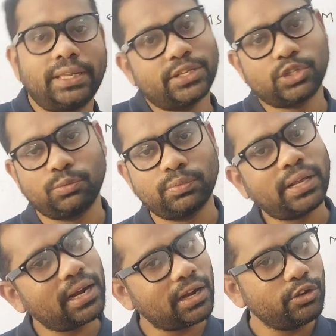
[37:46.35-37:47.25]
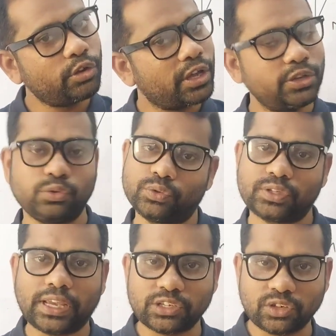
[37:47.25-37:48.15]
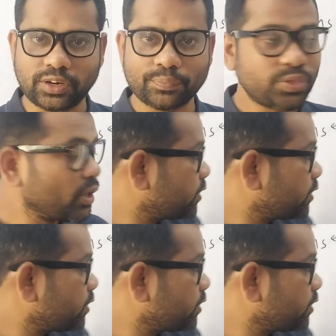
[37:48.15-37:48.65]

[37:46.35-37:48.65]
test tube. Directly you can use actually.